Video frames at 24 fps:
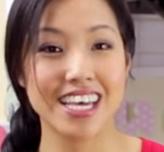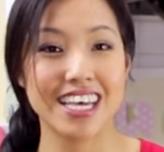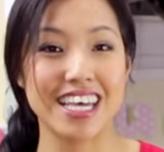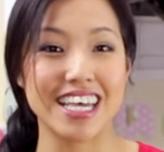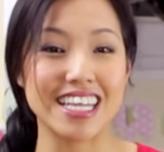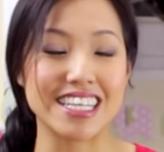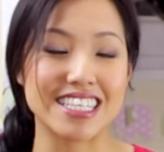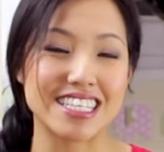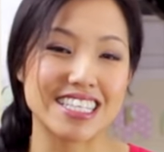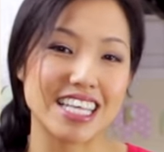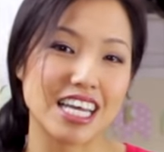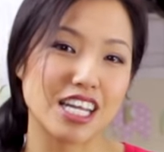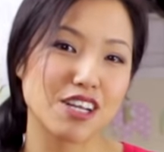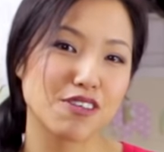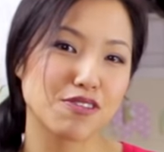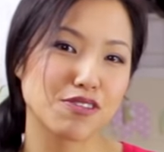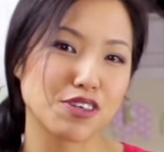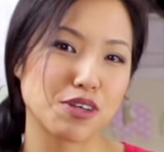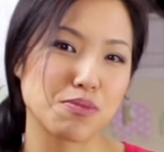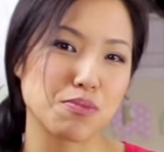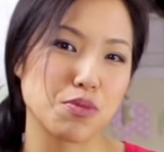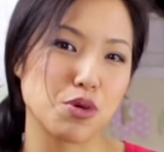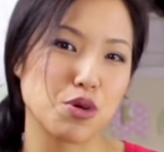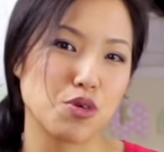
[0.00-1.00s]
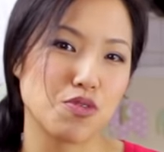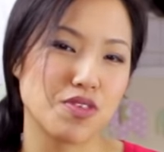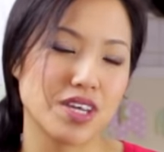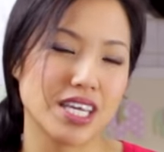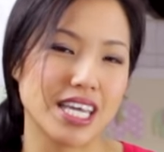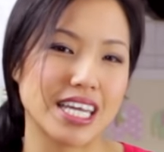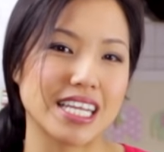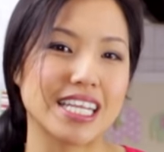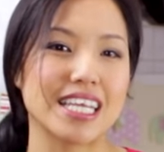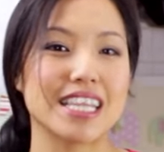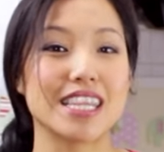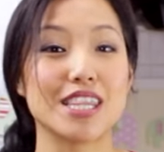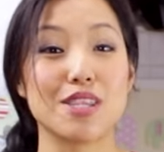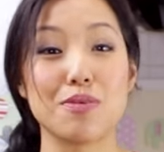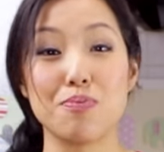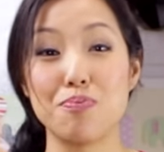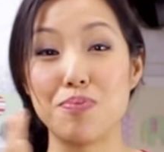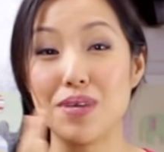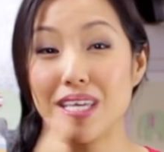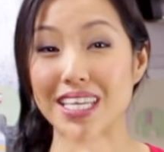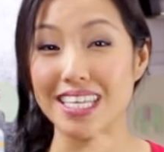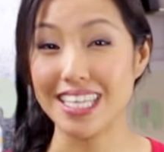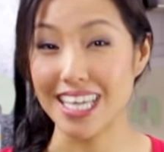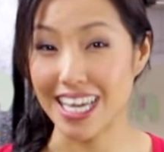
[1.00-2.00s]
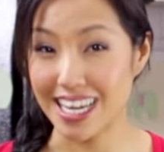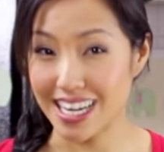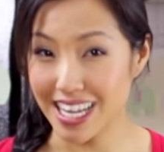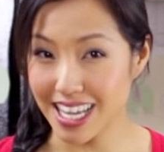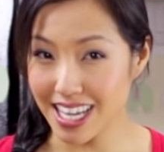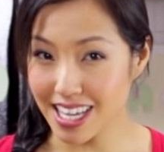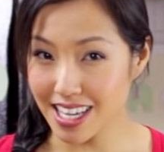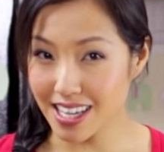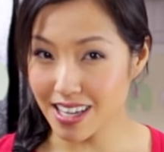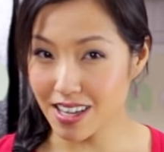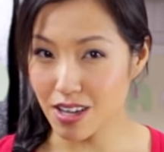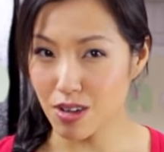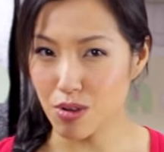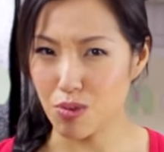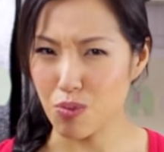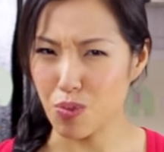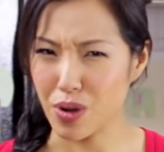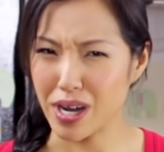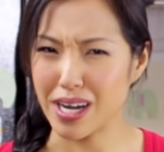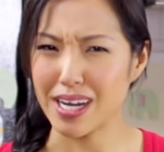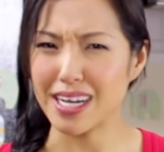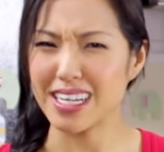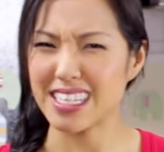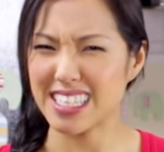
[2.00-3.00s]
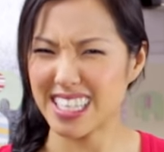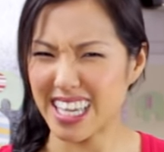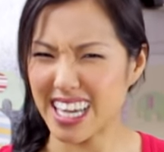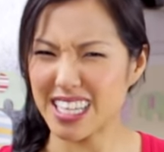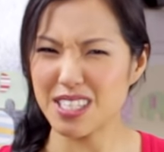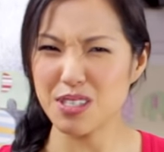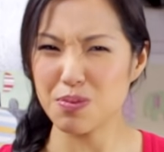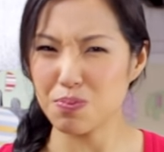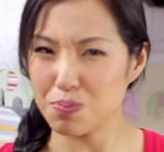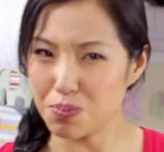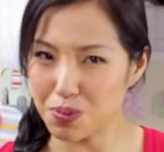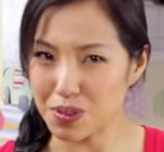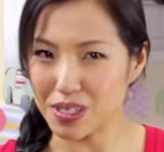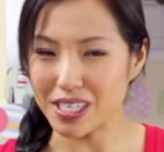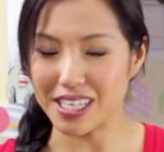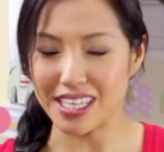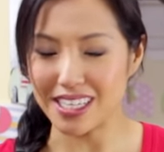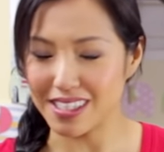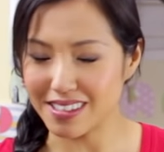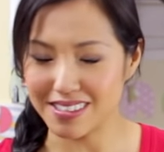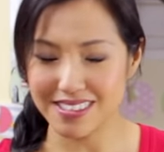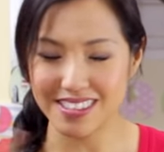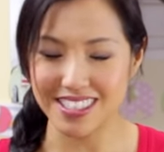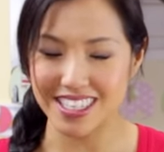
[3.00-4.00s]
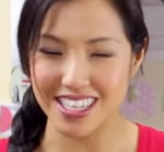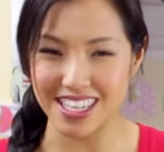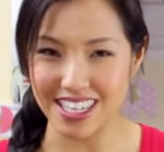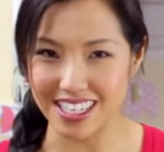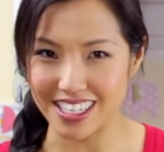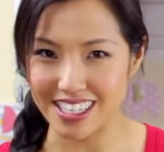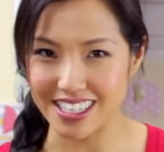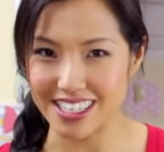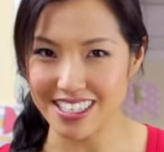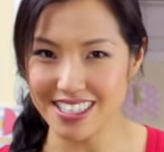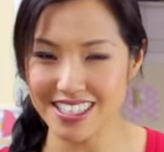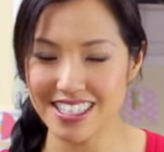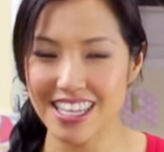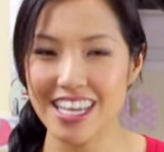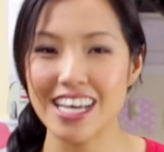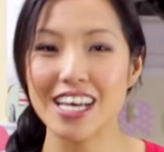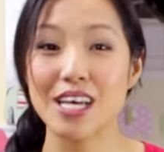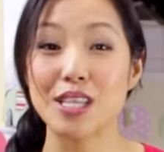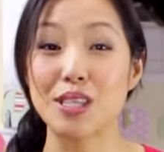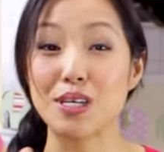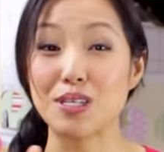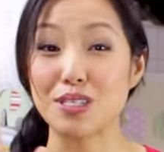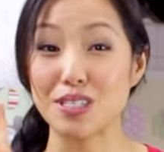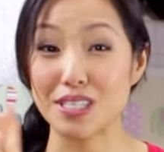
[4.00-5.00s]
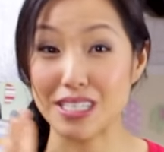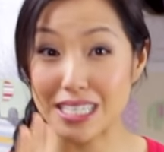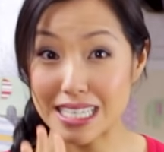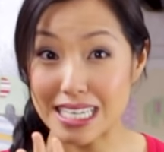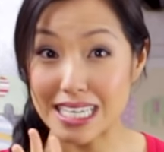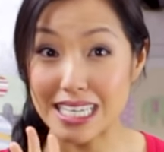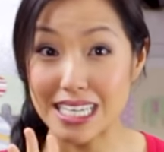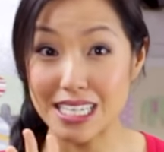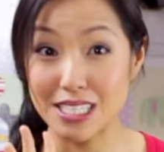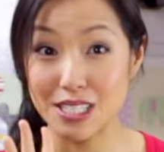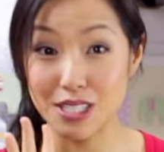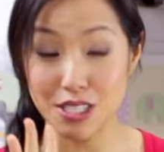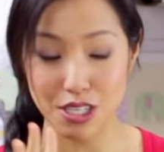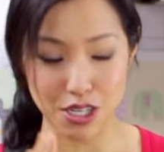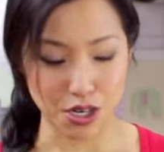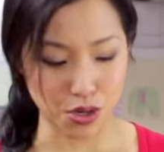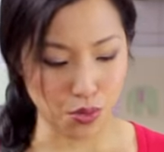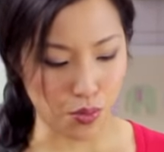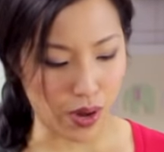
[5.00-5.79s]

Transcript: instead of removing it in the beginning where it gets pretty tedious, there's an easier